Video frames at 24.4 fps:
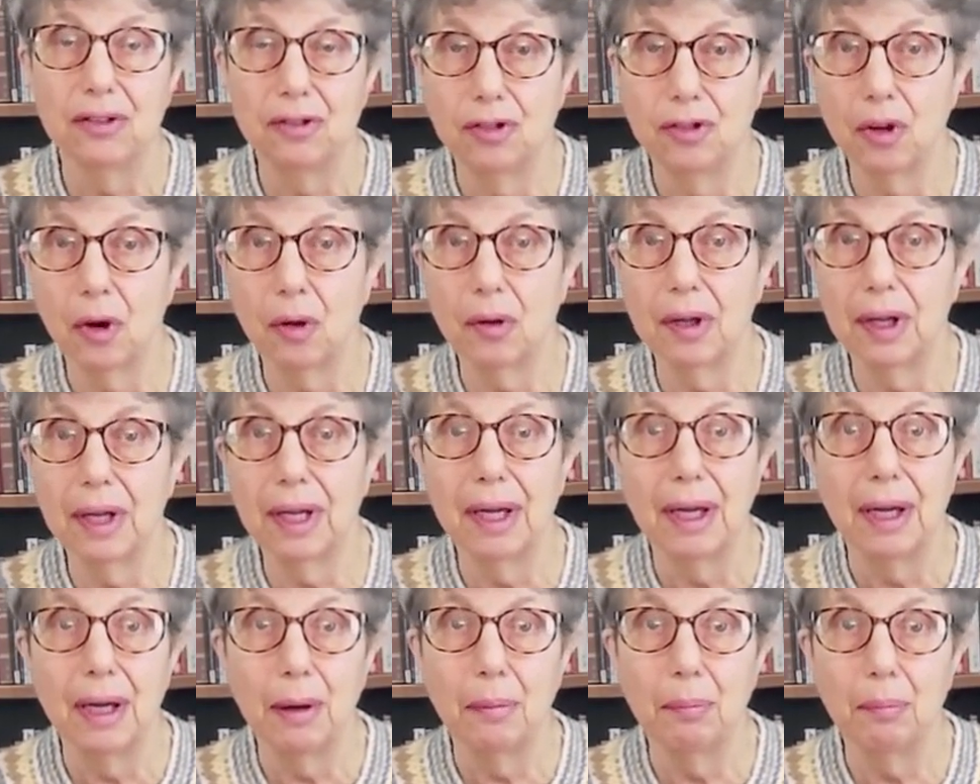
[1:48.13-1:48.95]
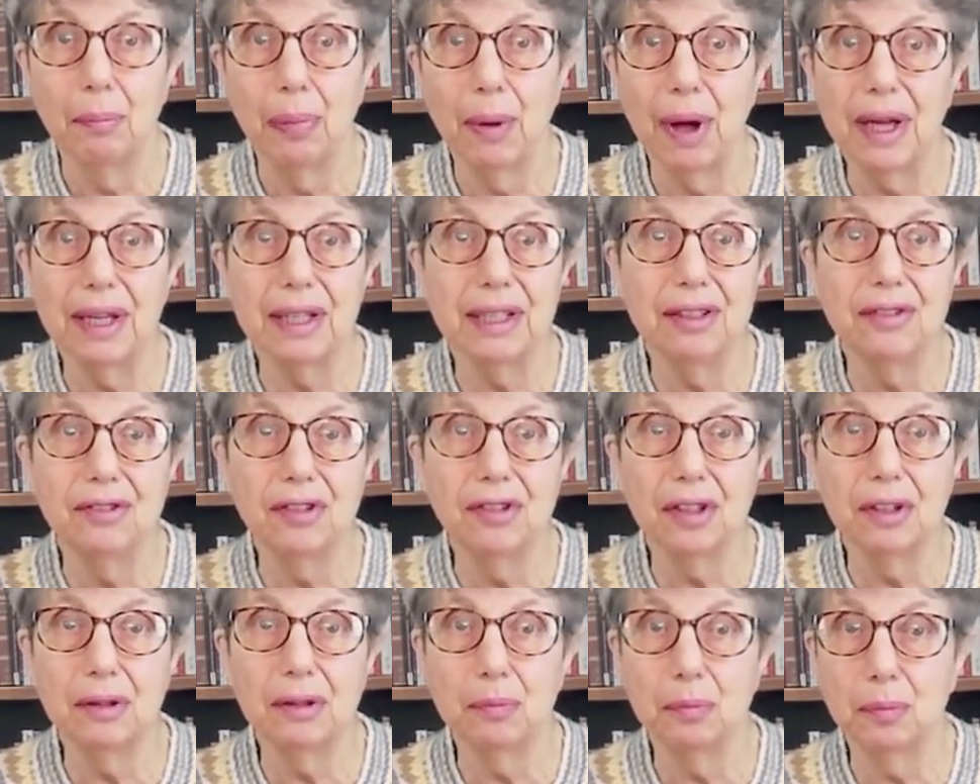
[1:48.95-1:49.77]

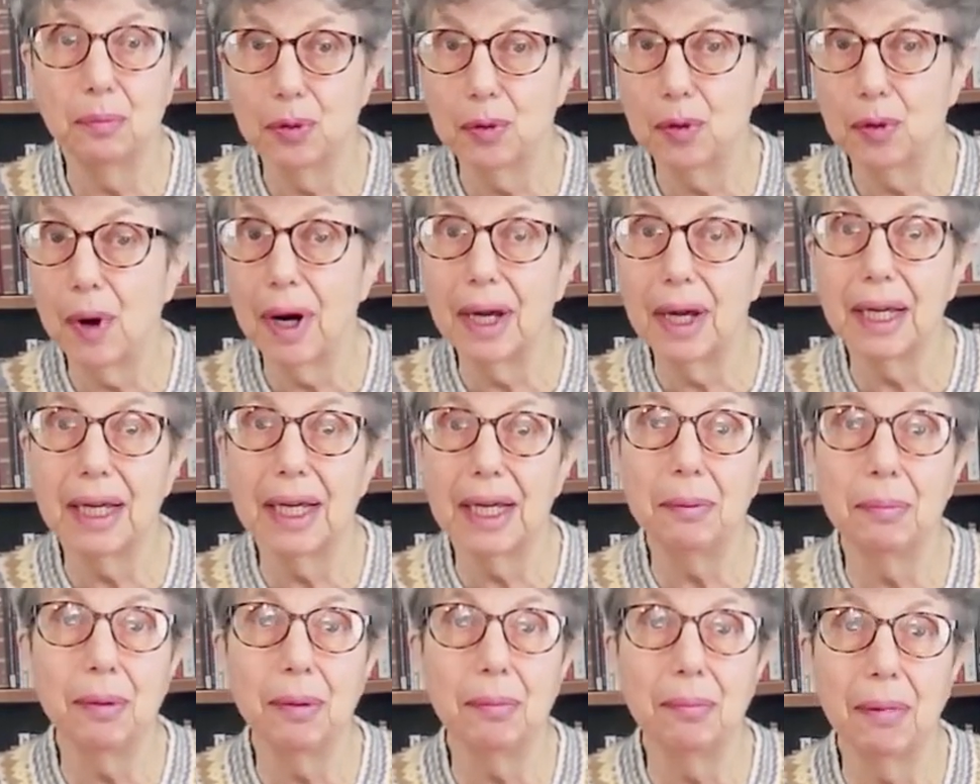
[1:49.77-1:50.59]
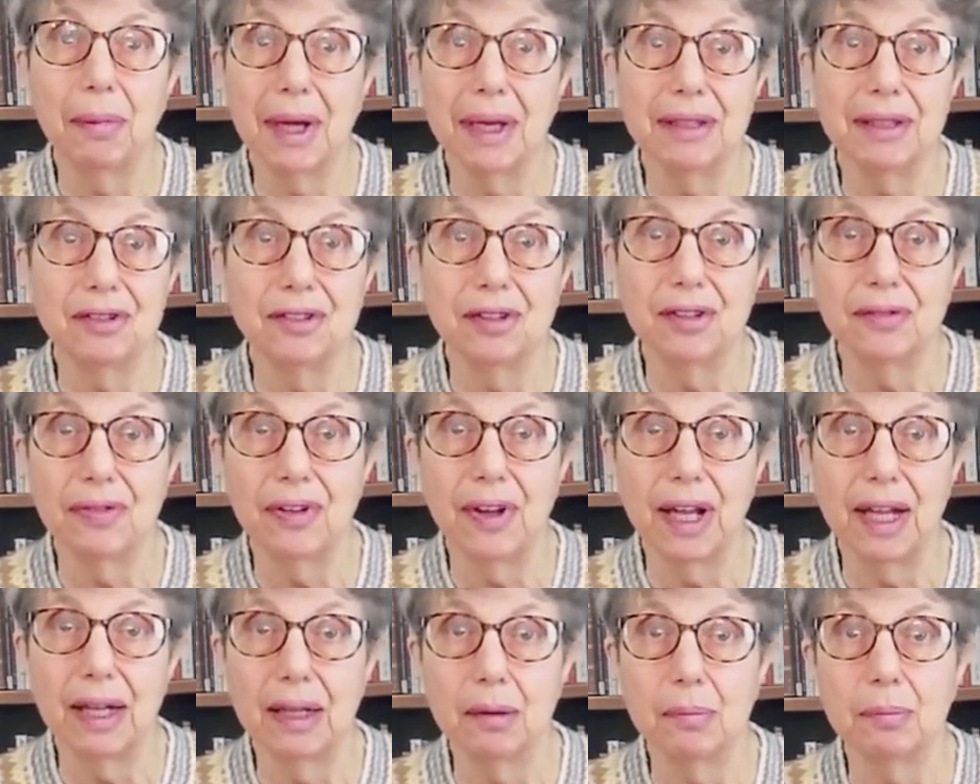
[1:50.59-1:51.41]
Biden bribe might have
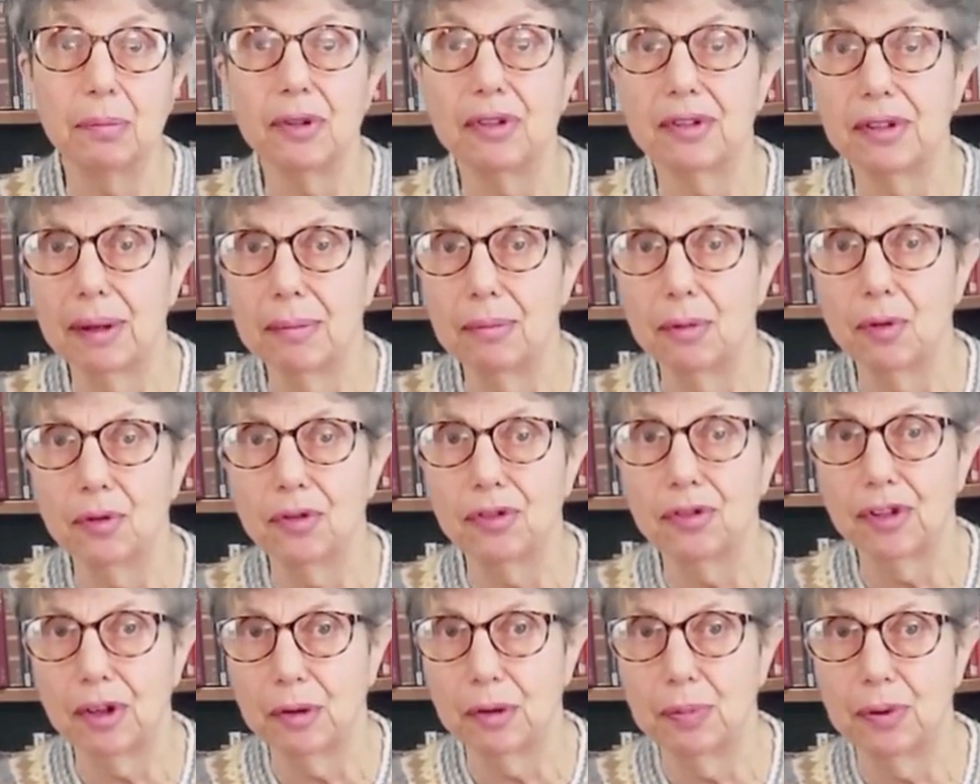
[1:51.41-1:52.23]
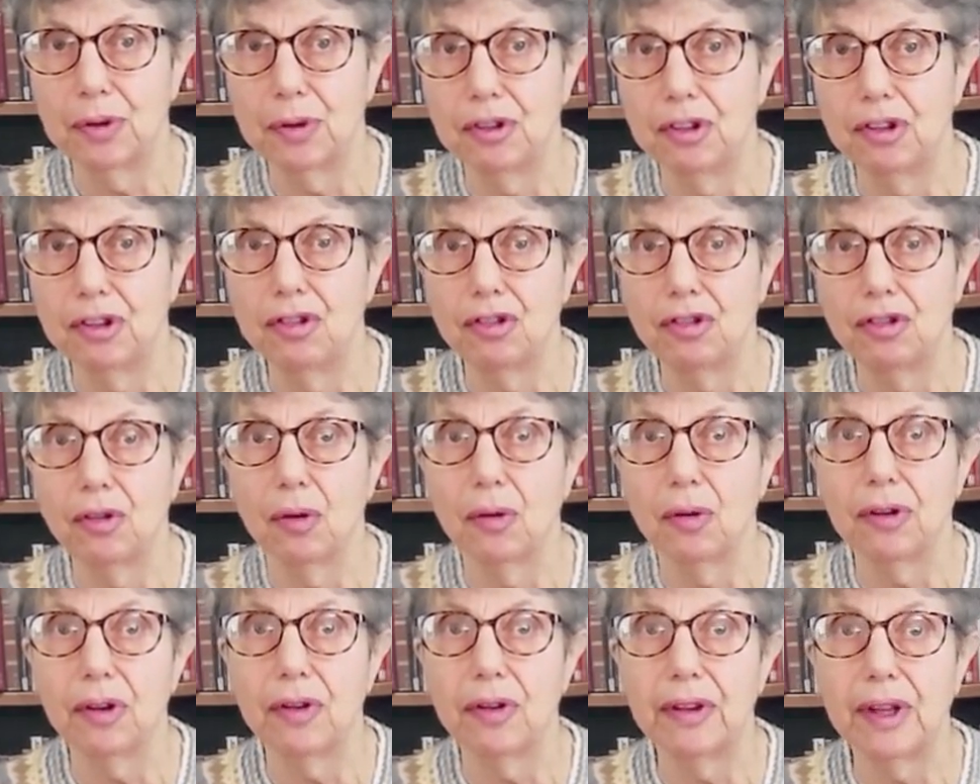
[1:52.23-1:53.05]
helped, but I'm also pretty
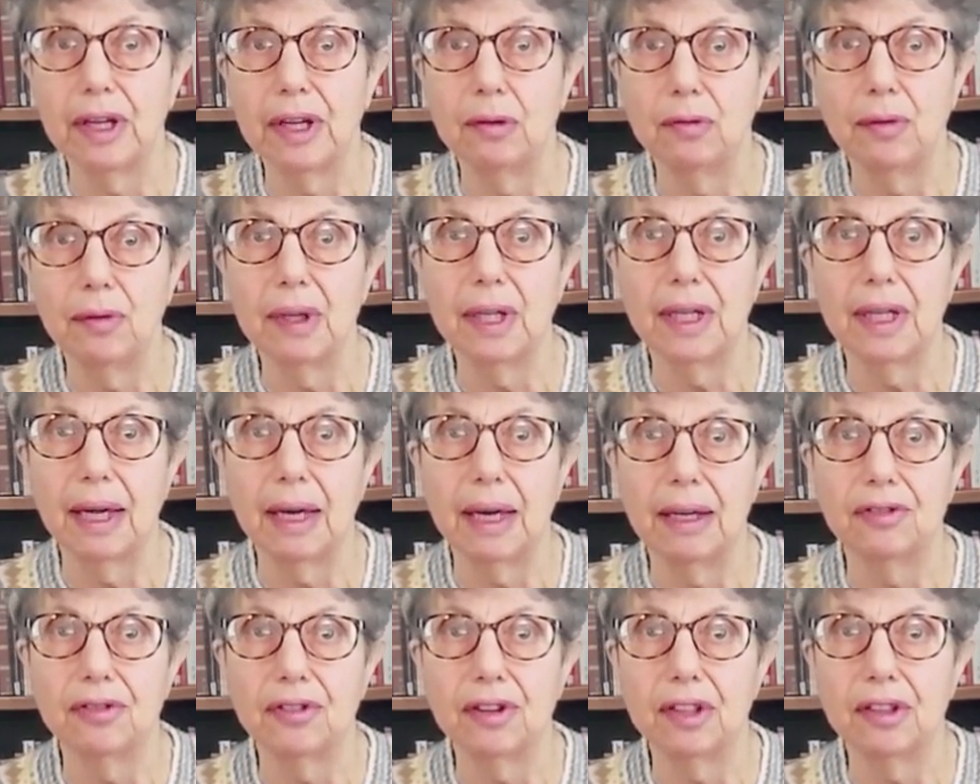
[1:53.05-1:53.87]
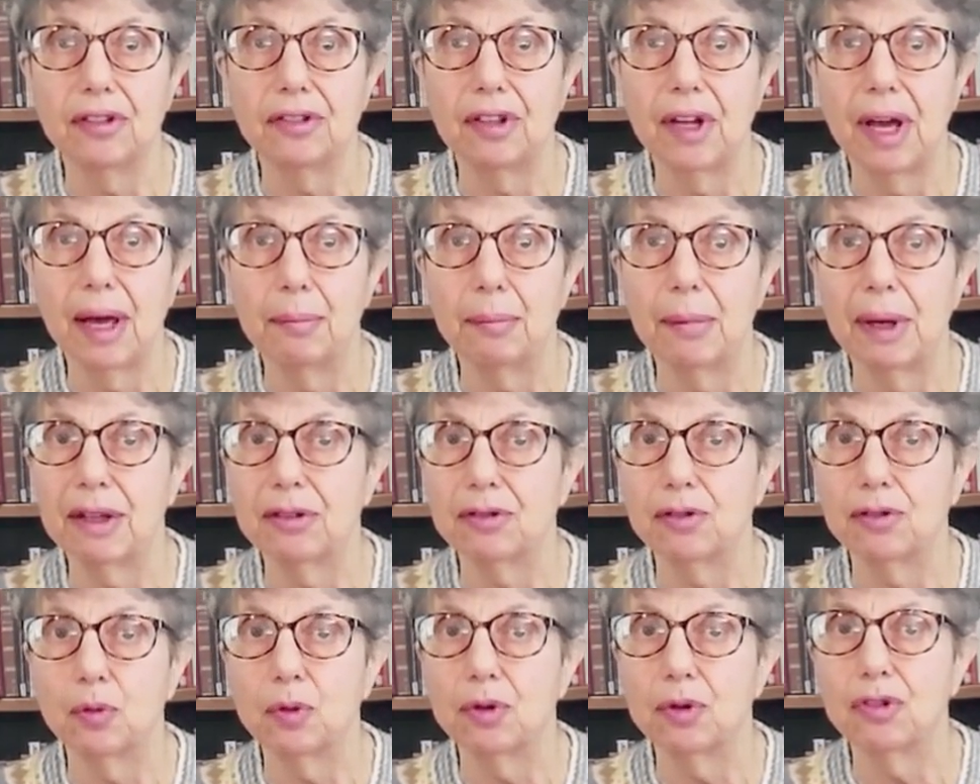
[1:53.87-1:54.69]
sure that they realised that
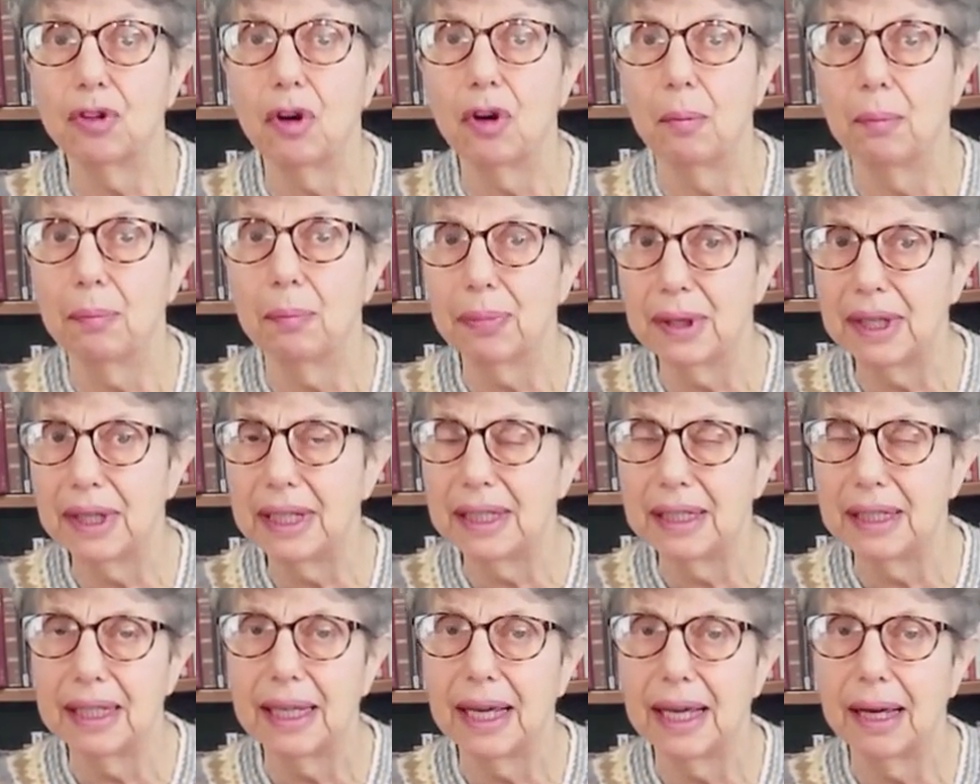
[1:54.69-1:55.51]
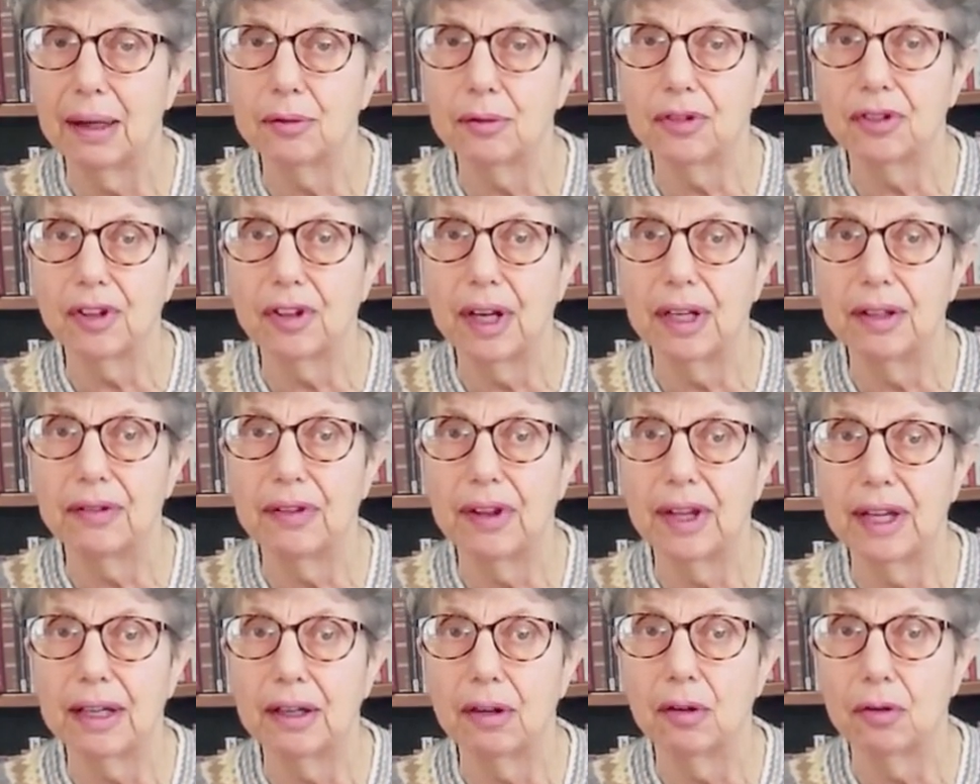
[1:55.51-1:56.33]
Hamas was completely outside
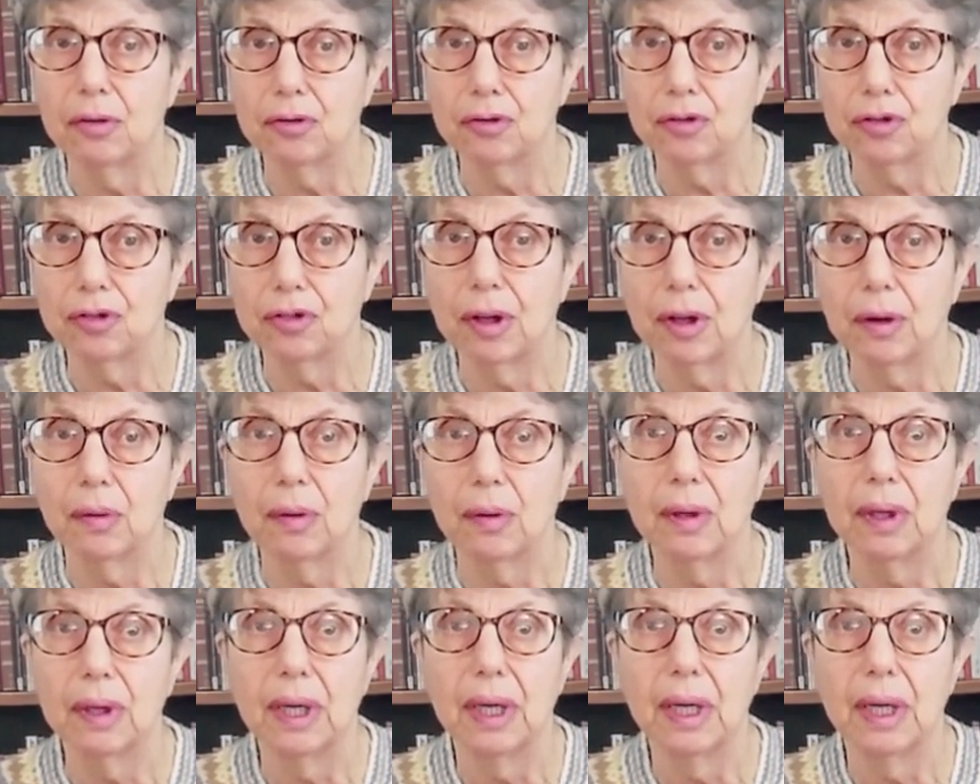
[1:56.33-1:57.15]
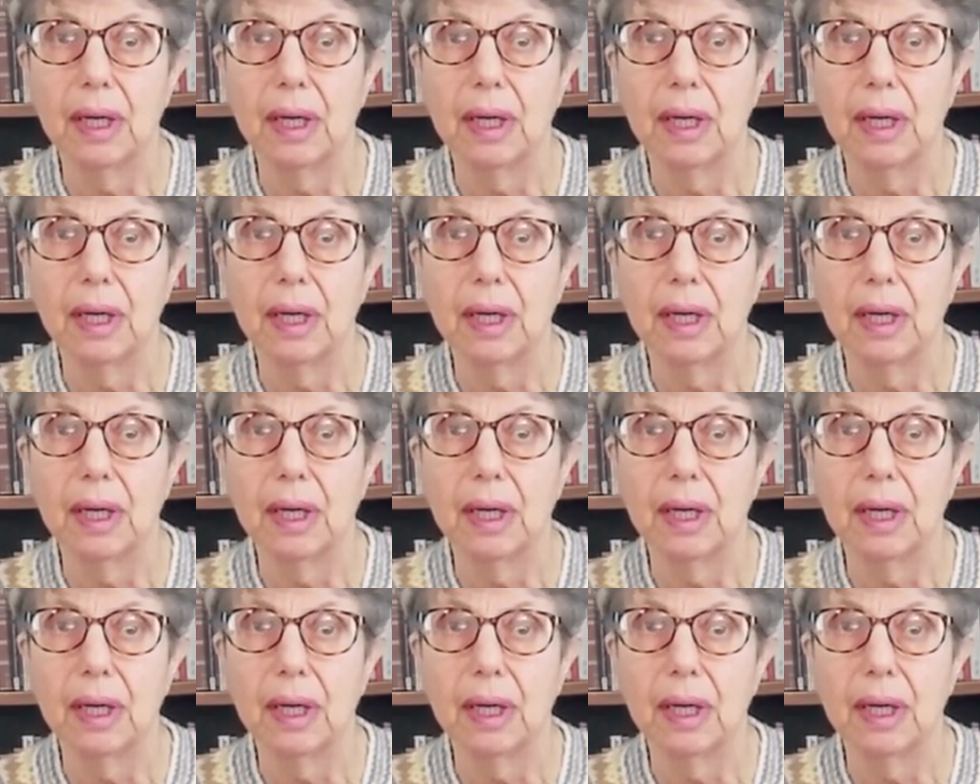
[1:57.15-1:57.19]
their control.